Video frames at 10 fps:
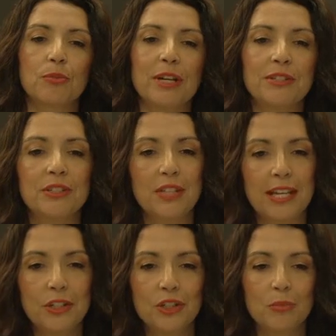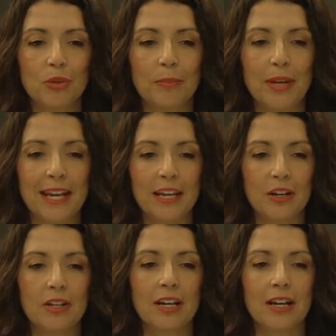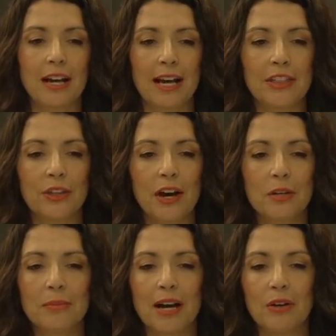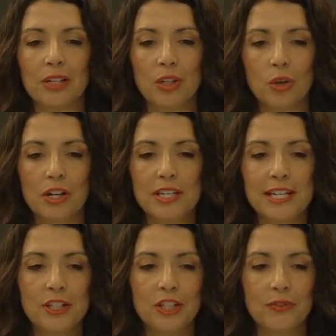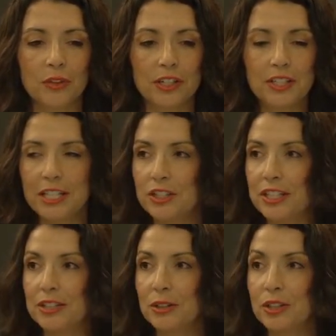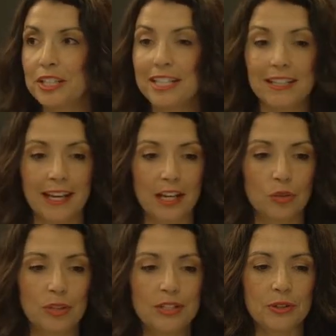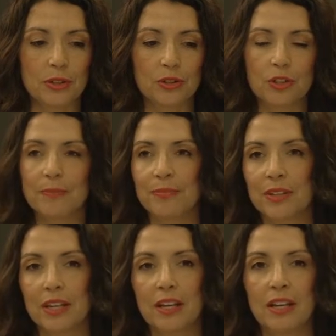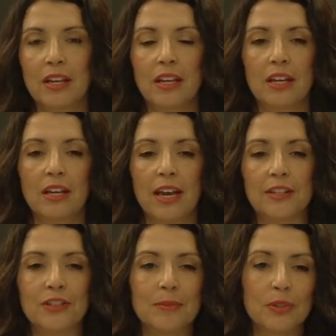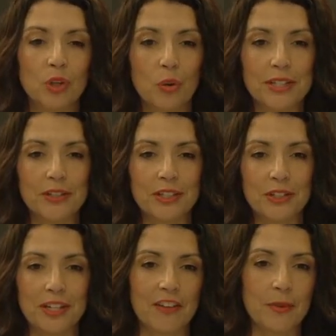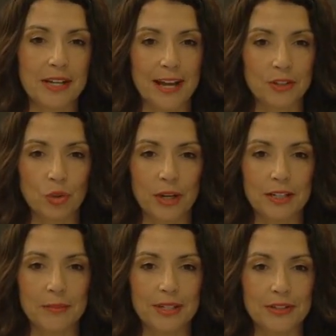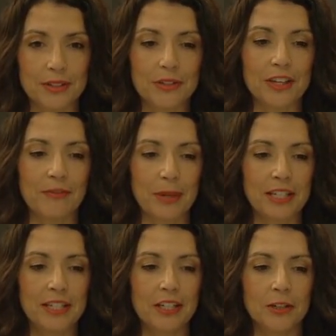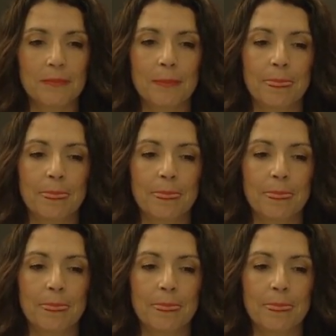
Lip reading: presentation prepared, I thought about your needs for teaching, learning, and research, and some of the questions that I've been asked quite a bit since I've been here.